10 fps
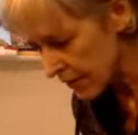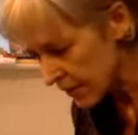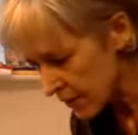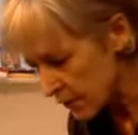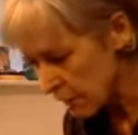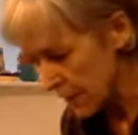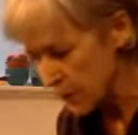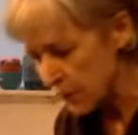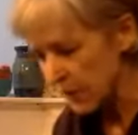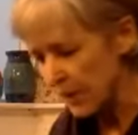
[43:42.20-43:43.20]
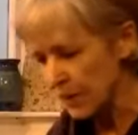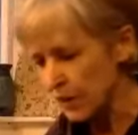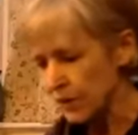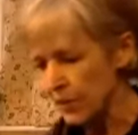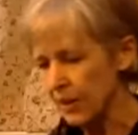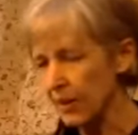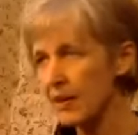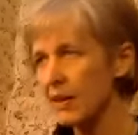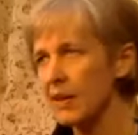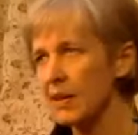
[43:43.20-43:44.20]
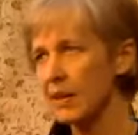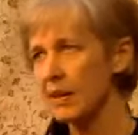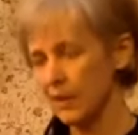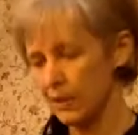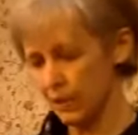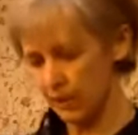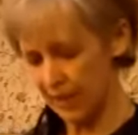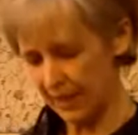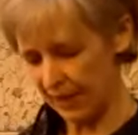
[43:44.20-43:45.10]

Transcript: surrendering to the, to the